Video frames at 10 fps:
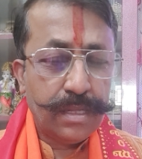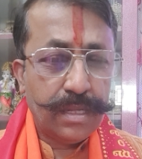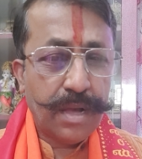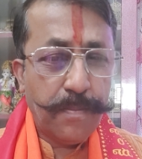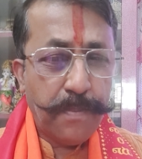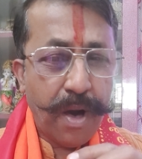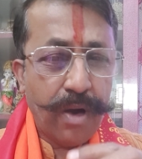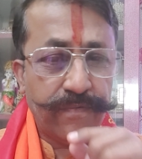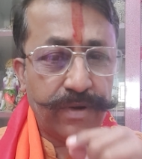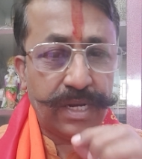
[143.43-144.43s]
A
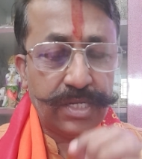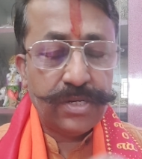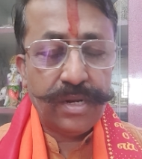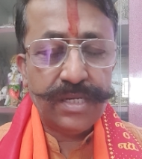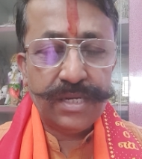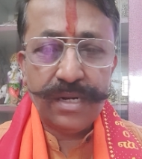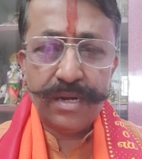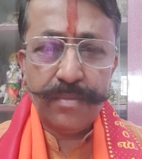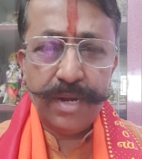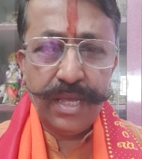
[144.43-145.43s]
powerful astrological
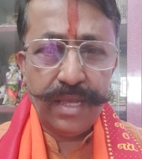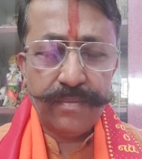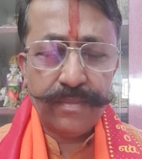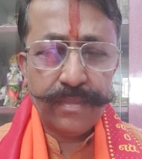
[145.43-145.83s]
remedy